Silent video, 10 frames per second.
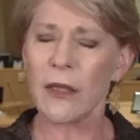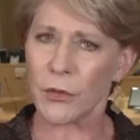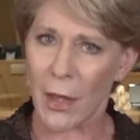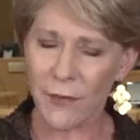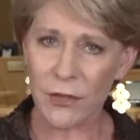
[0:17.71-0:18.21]

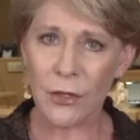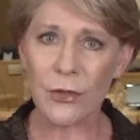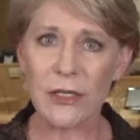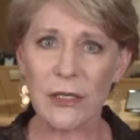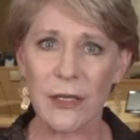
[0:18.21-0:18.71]
If you haven't
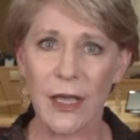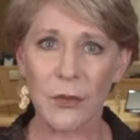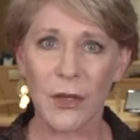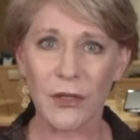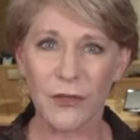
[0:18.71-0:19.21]
noticed it
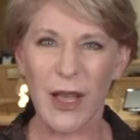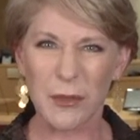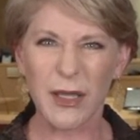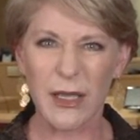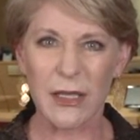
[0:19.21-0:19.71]
yet, well, you've
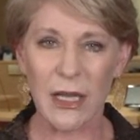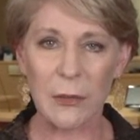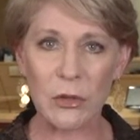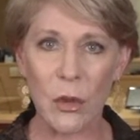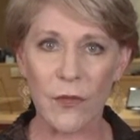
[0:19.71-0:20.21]
got plenty of
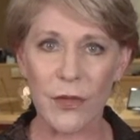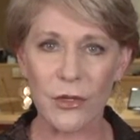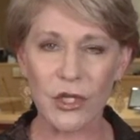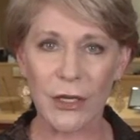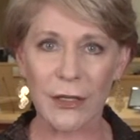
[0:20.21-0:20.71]
time to go over there
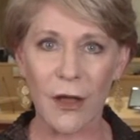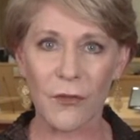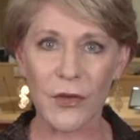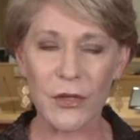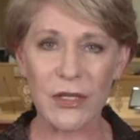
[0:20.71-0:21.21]
and check it
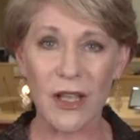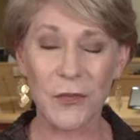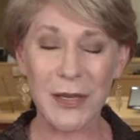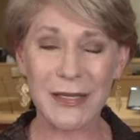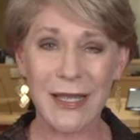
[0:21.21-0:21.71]
out for
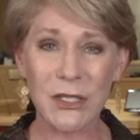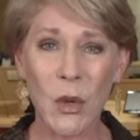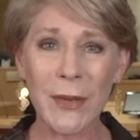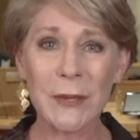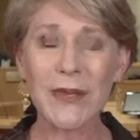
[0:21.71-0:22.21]
yourself because that's
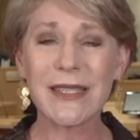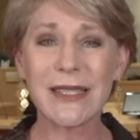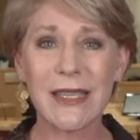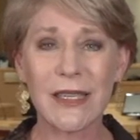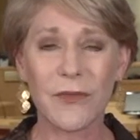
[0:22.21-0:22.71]
going to be the
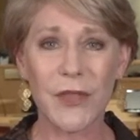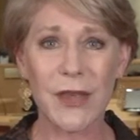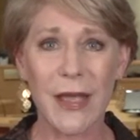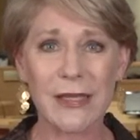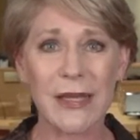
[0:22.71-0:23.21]
scene for
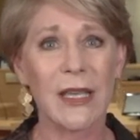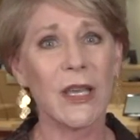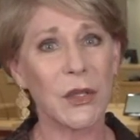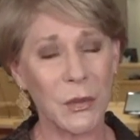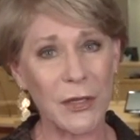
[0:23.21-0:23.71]
the next
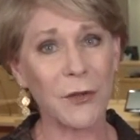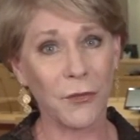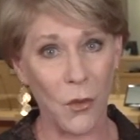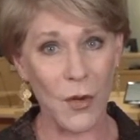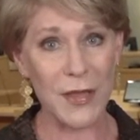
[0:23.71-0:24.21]
three to
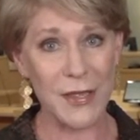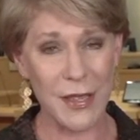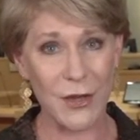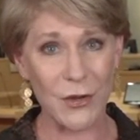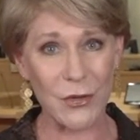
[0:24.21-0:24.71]
four
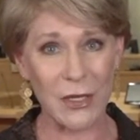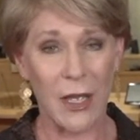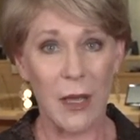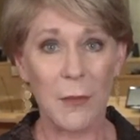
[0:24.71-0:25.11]
years.